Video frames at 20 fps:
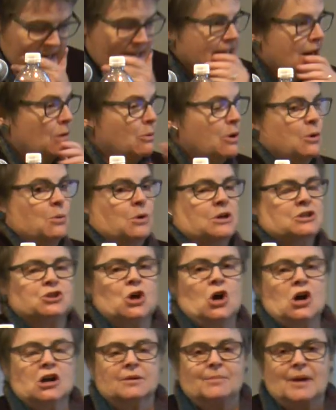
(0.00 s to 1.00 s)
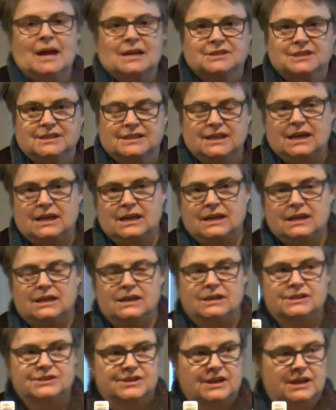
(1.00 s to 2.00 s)
Now, what I want to talk about today
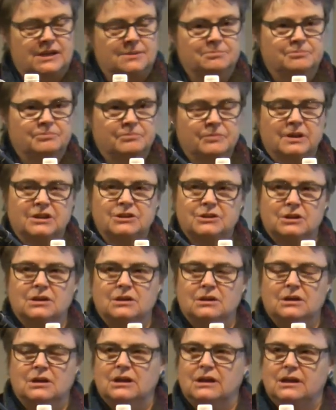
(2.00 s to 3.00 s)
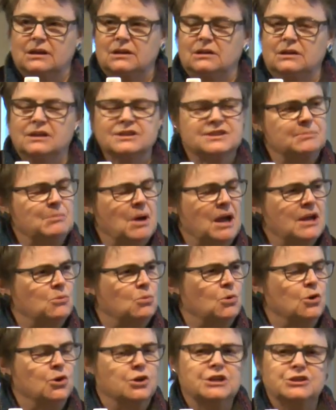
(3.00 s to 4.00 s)
is um, it, is the
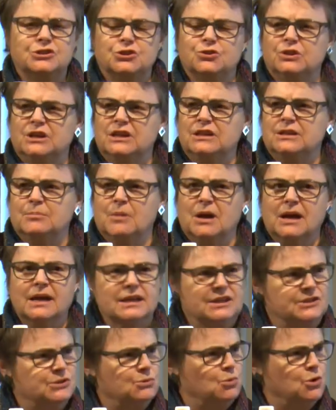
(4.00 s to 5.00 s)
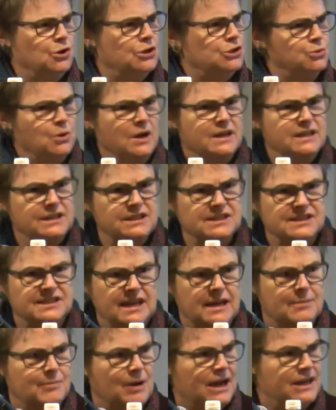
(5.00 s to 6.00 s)
mic working? Do you need the mic? Is it working? Do I need to
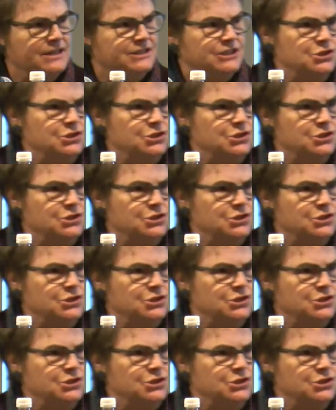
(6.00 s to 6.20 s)
stay by it?